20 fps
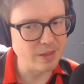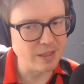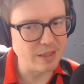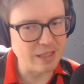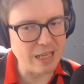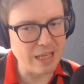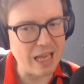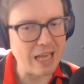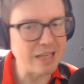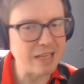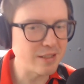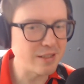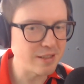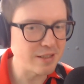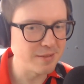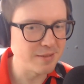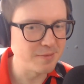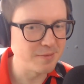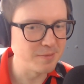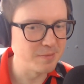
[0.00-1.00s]

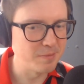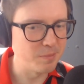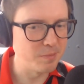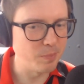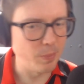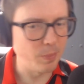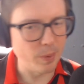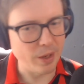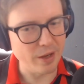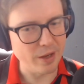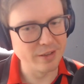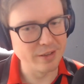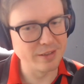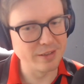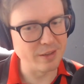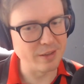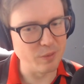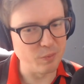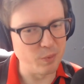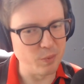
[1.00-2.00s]
Yes, but
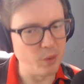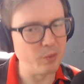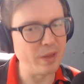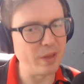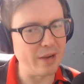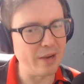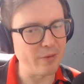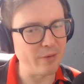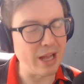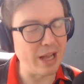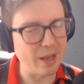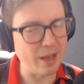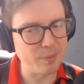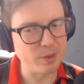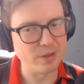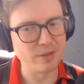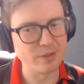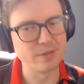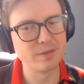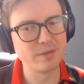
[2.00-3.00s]
will that ever
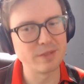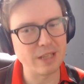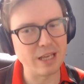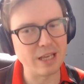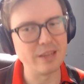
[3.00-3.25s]
happen